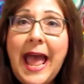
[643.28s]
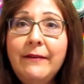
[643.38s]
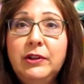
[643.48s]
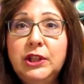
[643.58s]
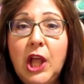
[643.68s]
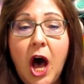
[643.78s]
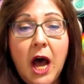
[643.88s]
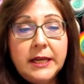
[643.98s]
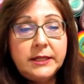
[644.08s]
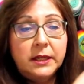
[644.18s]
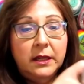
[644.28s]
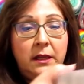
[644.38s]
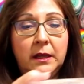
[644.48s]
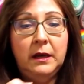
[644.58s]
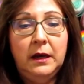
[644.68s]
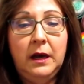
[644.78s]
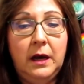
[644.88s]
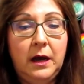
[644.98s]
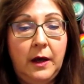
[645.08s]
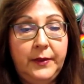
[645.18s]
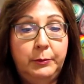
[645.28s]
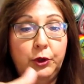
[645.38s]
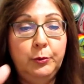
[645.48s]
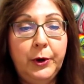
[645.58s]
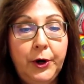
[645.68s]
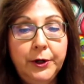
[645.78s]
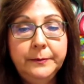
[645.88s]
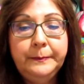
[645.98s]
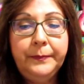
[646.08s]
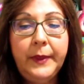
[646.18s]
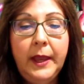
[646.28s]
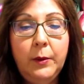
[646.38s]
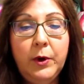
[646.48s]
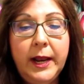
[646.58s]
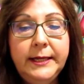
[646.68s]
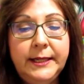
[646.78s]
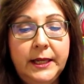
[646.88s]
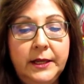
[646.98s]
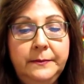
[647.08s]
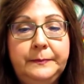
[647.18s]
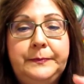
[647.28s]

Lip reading: have a lot on the Bluebird, and what I did,